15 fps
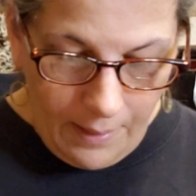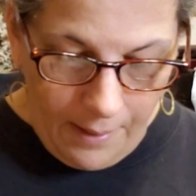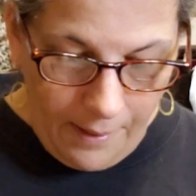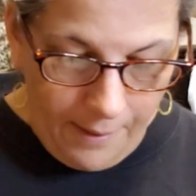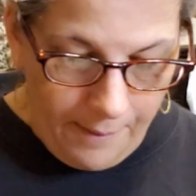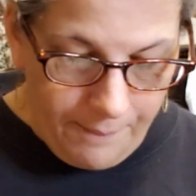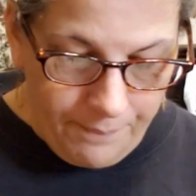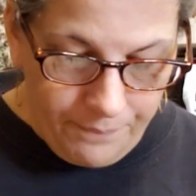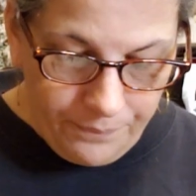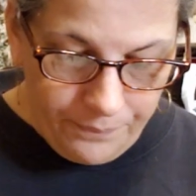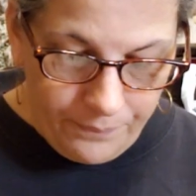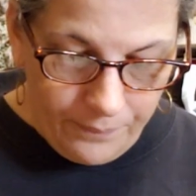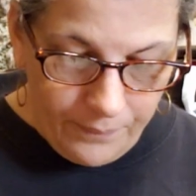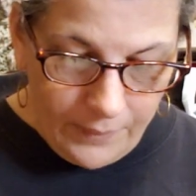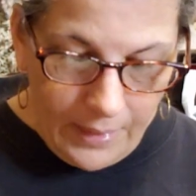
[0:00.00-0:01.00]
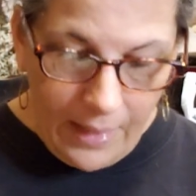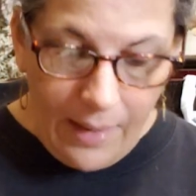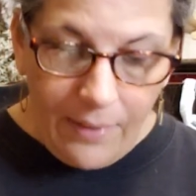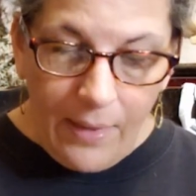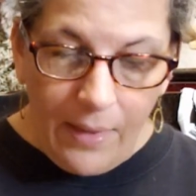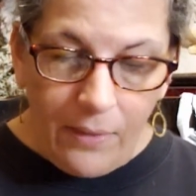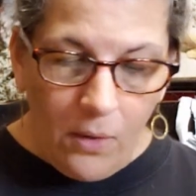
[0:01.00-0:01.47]

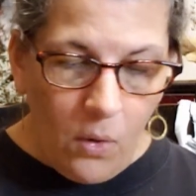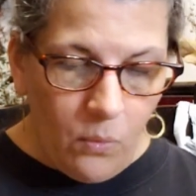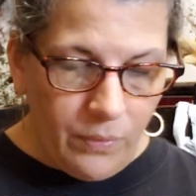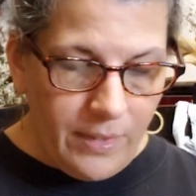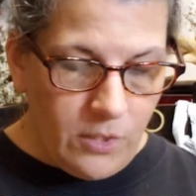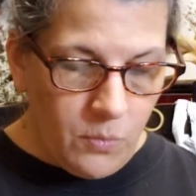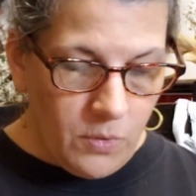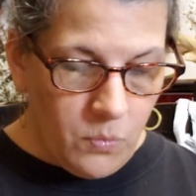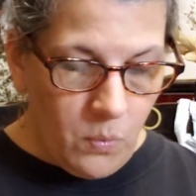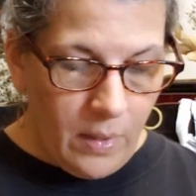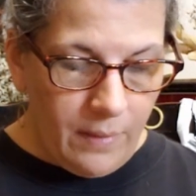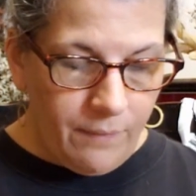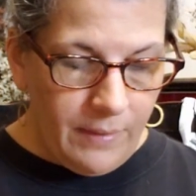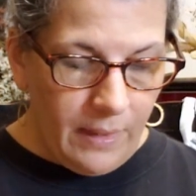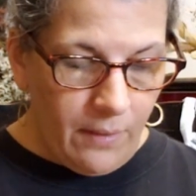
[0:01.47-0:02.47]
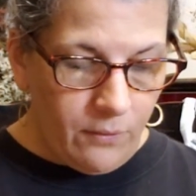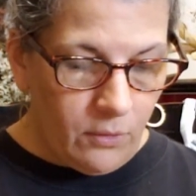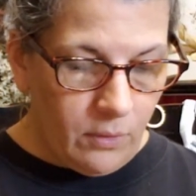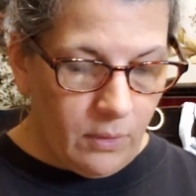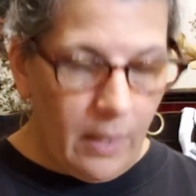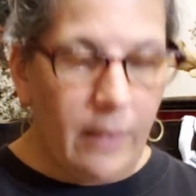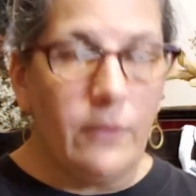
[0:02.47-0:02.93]
And then, oh, this was one of the
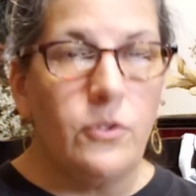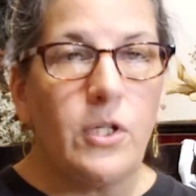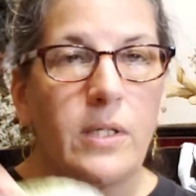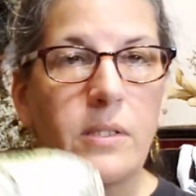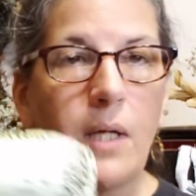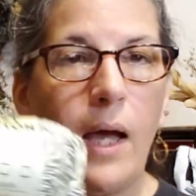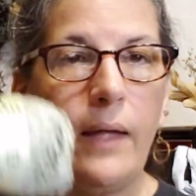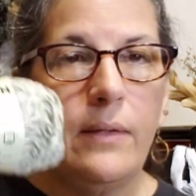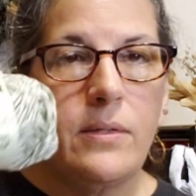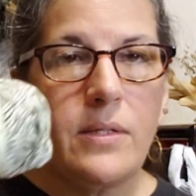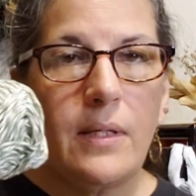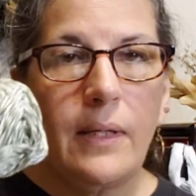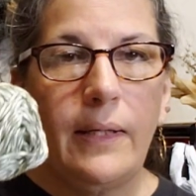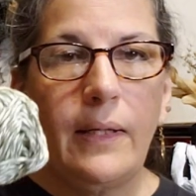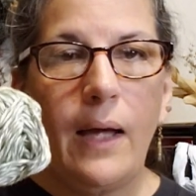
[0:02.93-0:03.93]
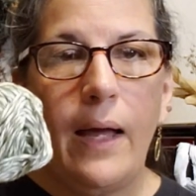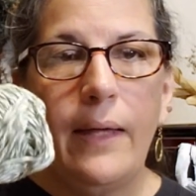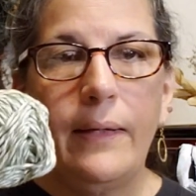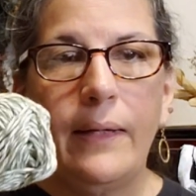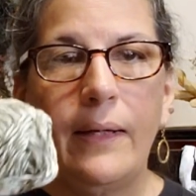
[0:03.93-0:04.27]
other Just Cottons that I got,